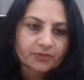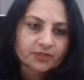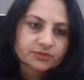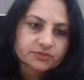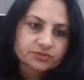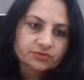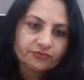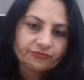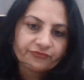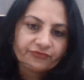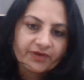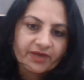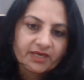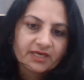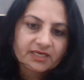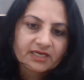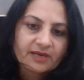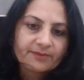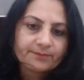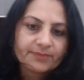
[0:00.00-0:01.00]
So
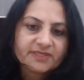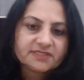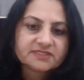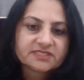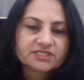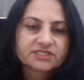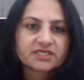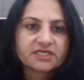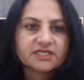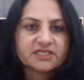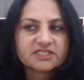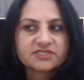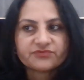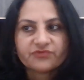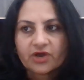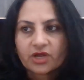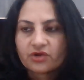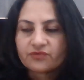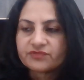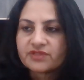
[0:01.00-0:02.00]
fair compensation is
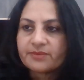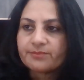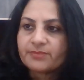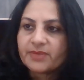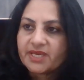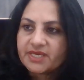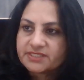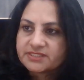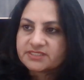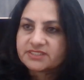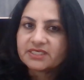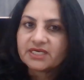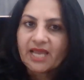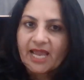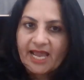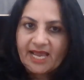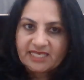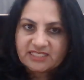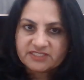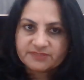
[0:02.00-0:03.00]
one of the major
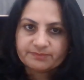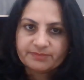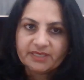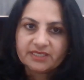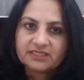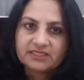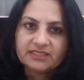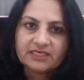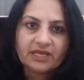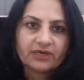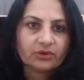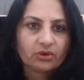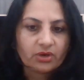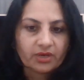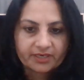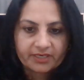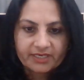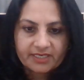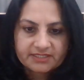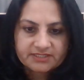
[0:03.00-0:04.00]
aspect in an
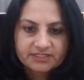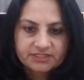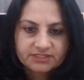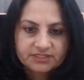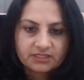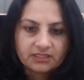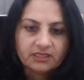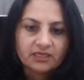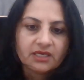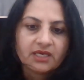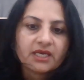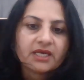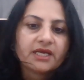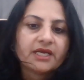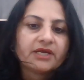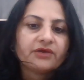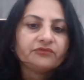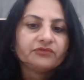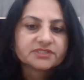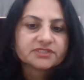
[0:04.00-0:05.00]
organization
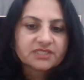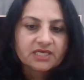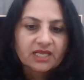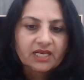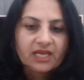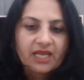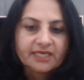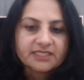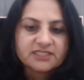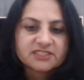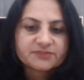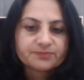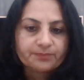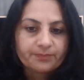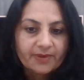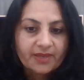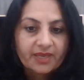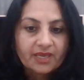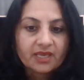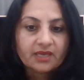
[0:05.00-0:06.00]
which aligns
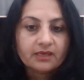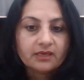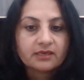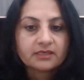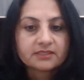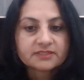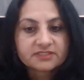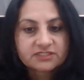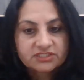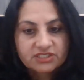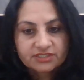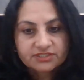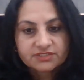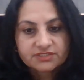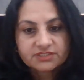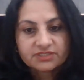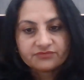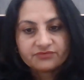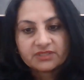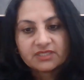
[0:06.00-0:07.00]
pay
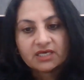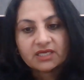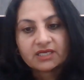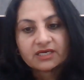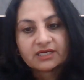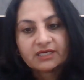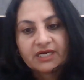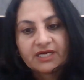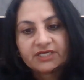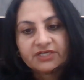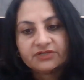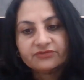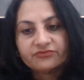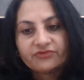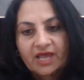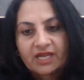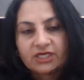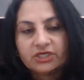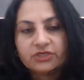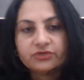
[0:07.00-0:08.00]
structure with the relative
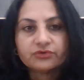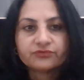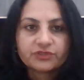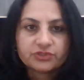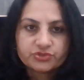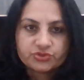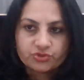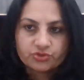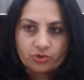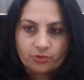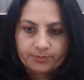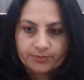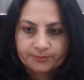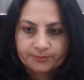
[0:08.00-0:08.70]
value of the job,